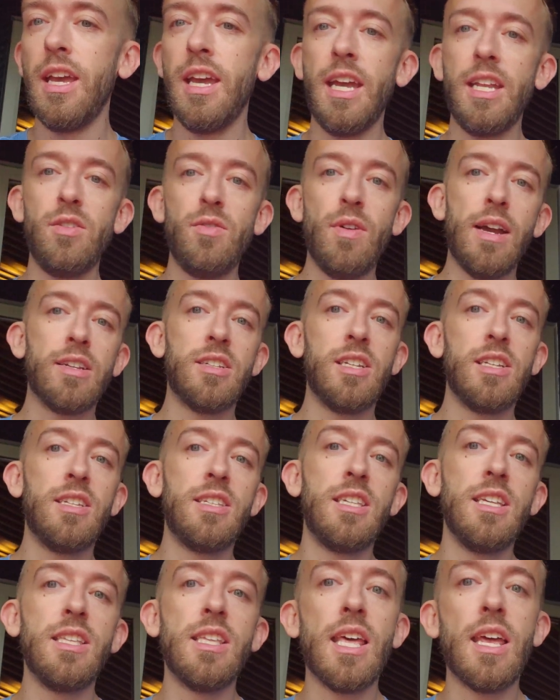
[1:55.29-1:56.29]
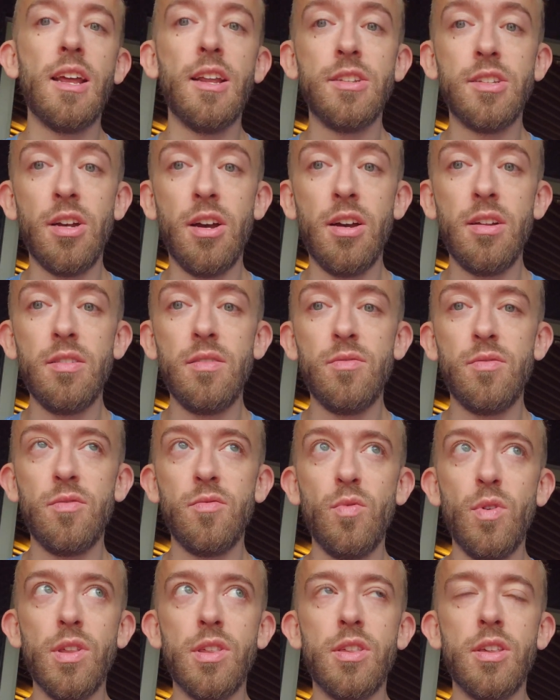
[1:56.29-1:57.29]
And you actually see that a
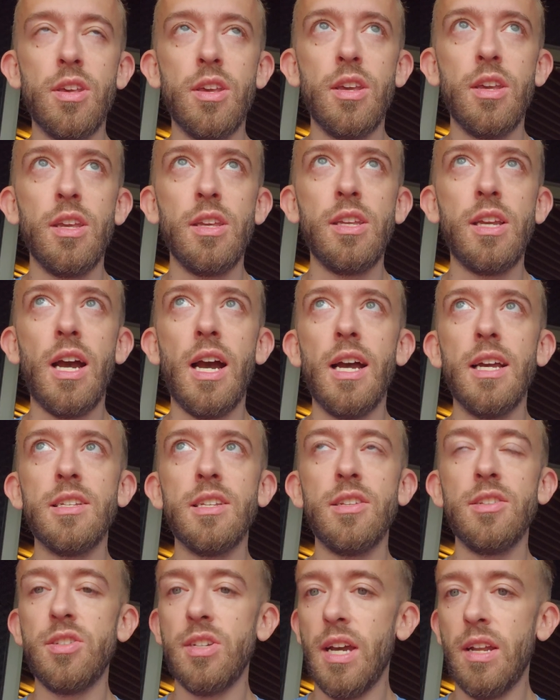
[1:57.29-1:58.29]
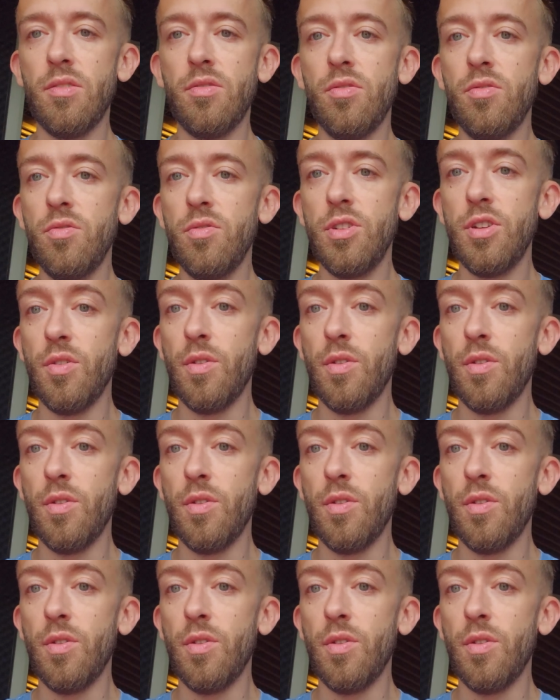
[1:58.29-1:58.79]
ton with guys in general,